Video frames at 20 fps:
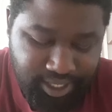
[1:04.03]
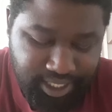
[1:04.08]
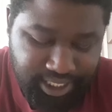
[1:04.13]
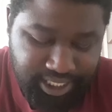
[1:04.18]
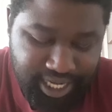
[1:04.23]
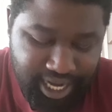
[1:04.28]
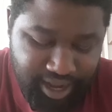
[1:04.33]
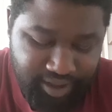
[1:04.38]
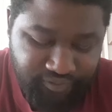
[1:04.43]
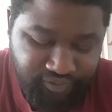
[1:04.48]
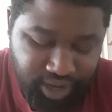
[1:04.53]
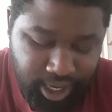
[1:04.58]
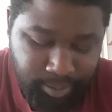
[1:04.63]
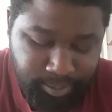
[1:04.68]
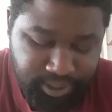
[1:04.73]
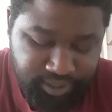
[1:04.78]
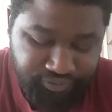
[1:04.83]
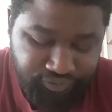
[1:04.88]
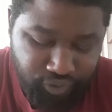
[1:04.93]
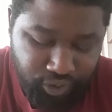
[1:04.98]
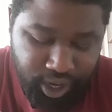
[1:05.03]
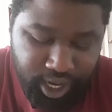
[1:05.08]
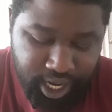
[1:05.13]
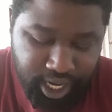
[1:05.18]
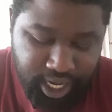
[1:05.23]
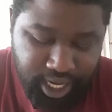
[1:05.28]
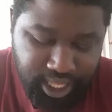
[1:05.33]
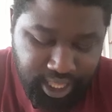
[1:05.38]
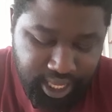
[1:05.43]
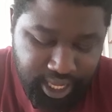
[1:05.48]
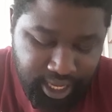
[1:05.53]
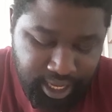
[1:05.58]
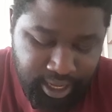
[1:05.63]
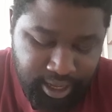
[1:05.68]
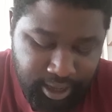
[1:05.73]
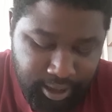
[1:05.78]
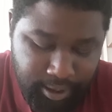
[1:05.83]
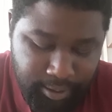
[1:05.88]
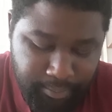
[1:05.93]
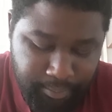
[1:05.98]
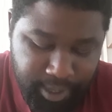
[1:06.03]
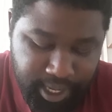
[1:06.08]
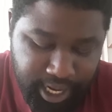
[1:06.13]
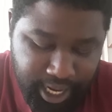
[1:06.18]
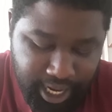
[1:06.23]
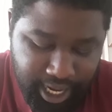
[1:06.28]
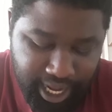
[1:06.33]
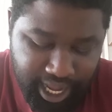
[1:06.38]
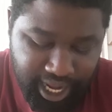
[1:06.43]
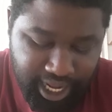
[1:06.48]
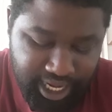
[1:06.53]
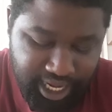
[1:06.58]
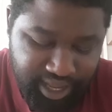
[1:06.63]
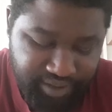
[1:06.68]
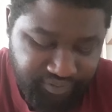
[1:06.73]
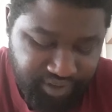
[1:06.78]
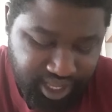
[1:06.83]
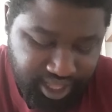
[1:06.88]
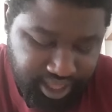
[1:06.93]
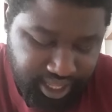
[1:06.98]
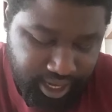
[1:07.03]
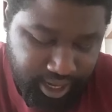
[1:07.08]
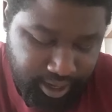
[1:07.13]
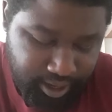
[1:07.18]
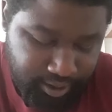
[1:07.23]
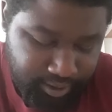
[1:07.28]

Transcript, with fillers: not famous for anything, but I like living there.